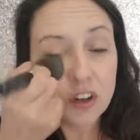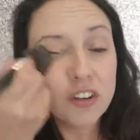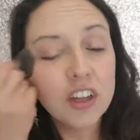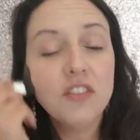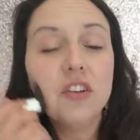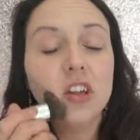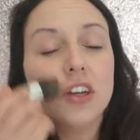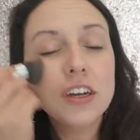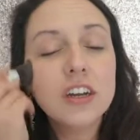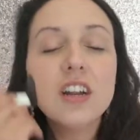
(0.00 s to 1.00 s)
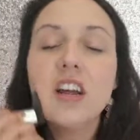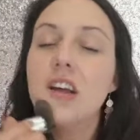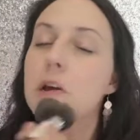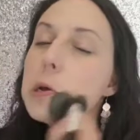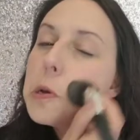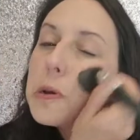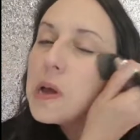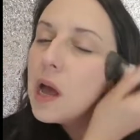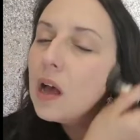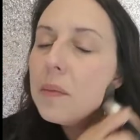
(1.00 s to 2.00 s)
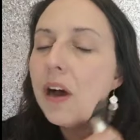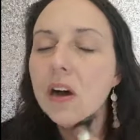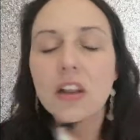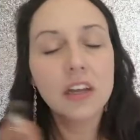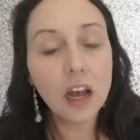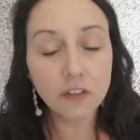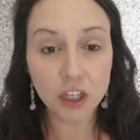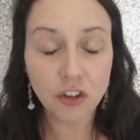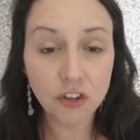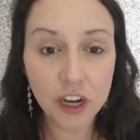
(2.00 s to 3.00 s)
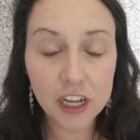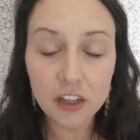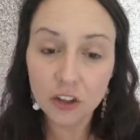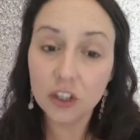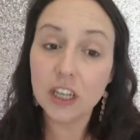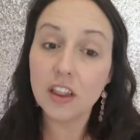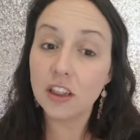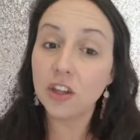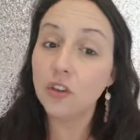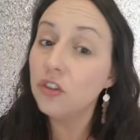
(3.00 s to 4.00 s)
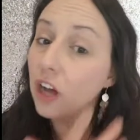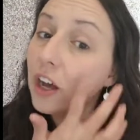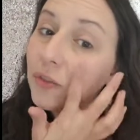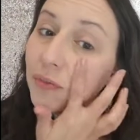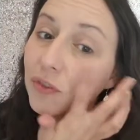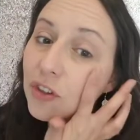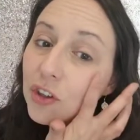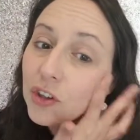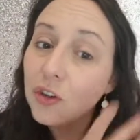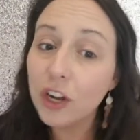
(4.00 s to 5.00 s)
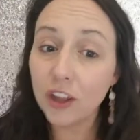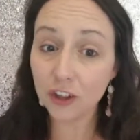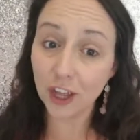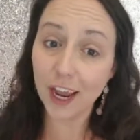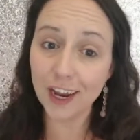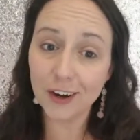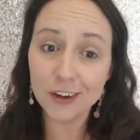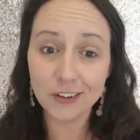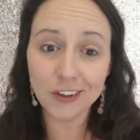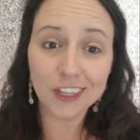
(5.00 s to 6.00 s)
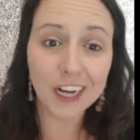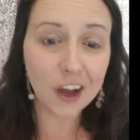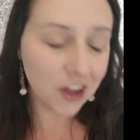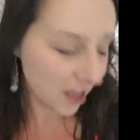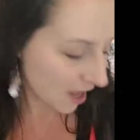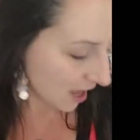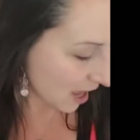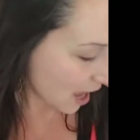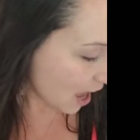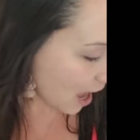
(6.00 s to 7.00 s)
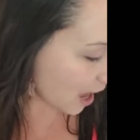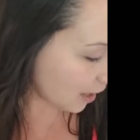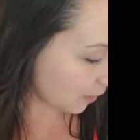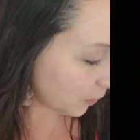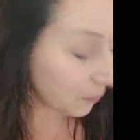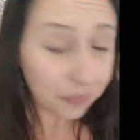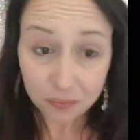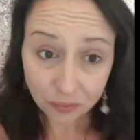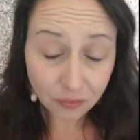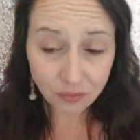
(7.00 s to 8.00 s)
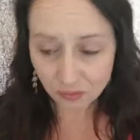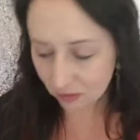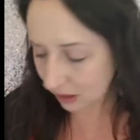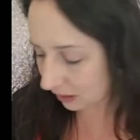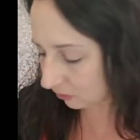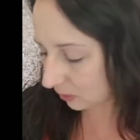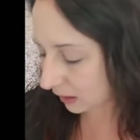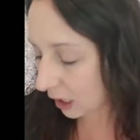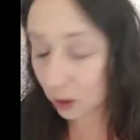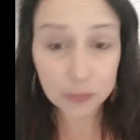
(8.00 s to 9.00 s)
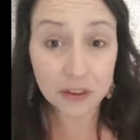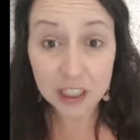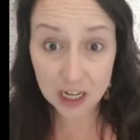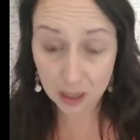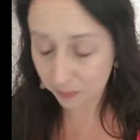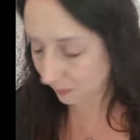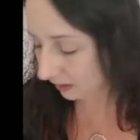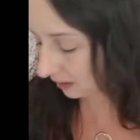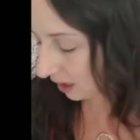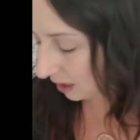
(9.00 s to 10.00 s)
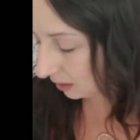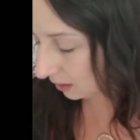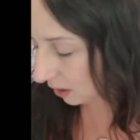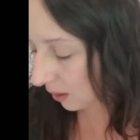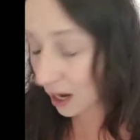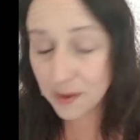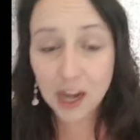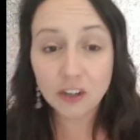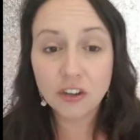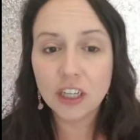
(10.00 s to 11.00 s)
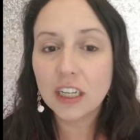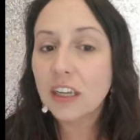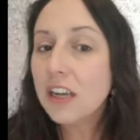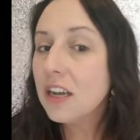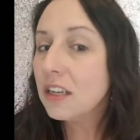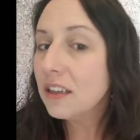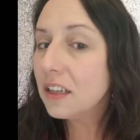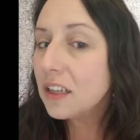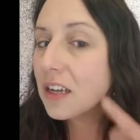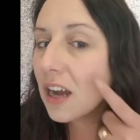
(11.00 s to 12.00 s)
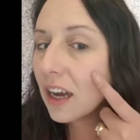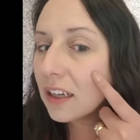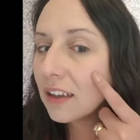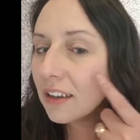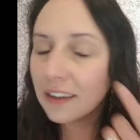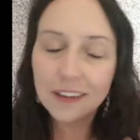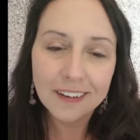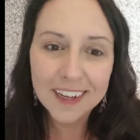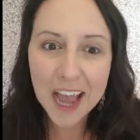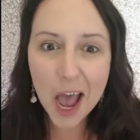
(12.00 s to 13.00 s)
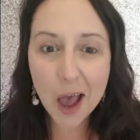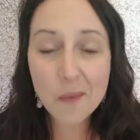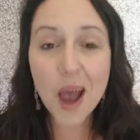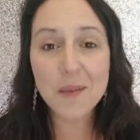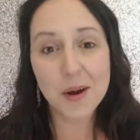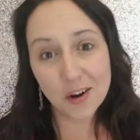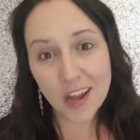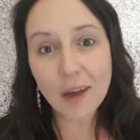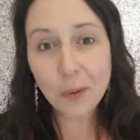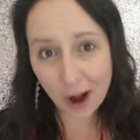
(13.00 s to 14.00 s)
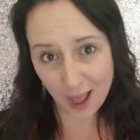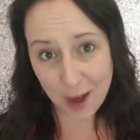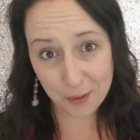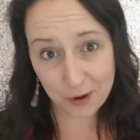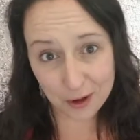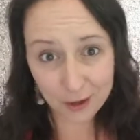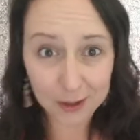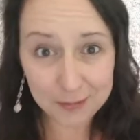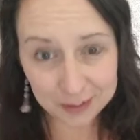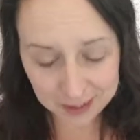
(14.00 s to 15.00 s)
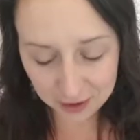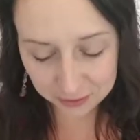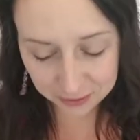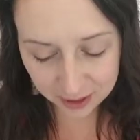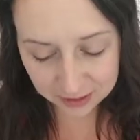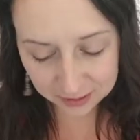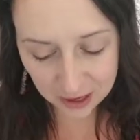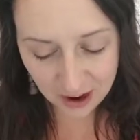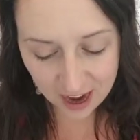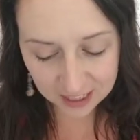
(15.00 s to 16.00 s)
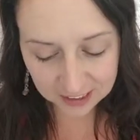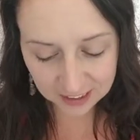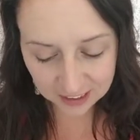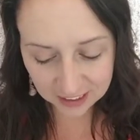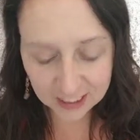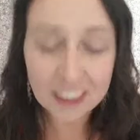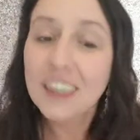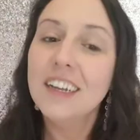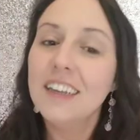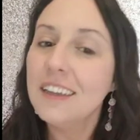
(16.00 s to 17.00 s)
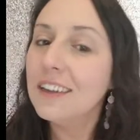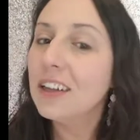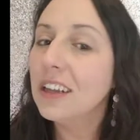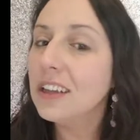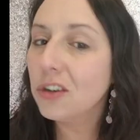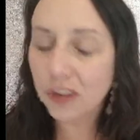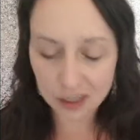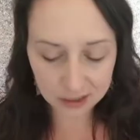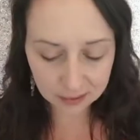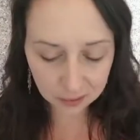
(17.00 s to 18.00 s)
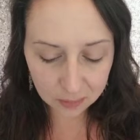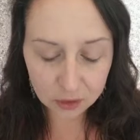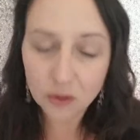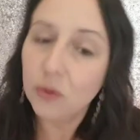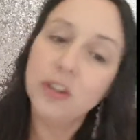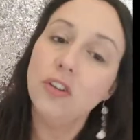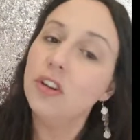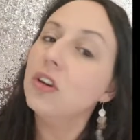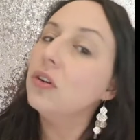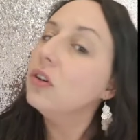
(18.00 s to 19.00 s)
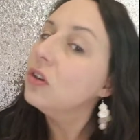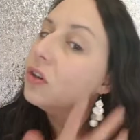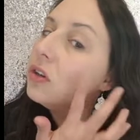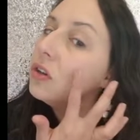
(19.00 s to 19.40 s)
I'm definitely feeling good about the coverage, right? So like you saw, you know what I look like originally now. And and this really helps. It helps me a ton. So I'm actually, see like I can, I'm hyper, we're all hypercritical of ourselves, right? So I see still a little redness. So I'm just going to